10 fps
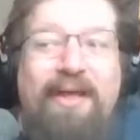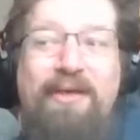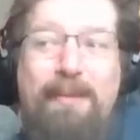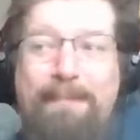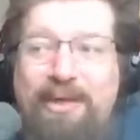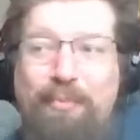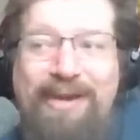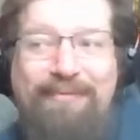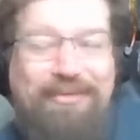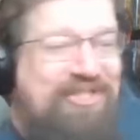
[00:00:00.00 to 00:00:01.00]
You can build
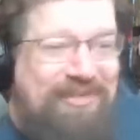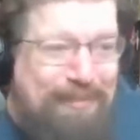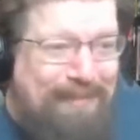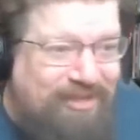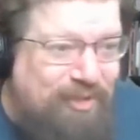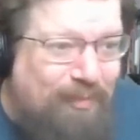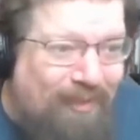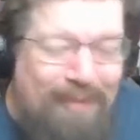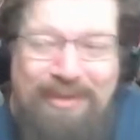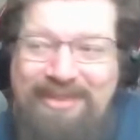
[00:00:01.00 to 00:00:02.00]
whatever secret mates you
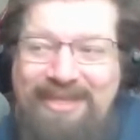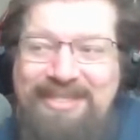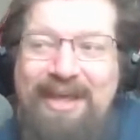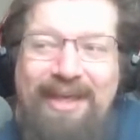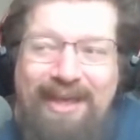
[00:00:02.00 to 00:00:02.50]
want with it.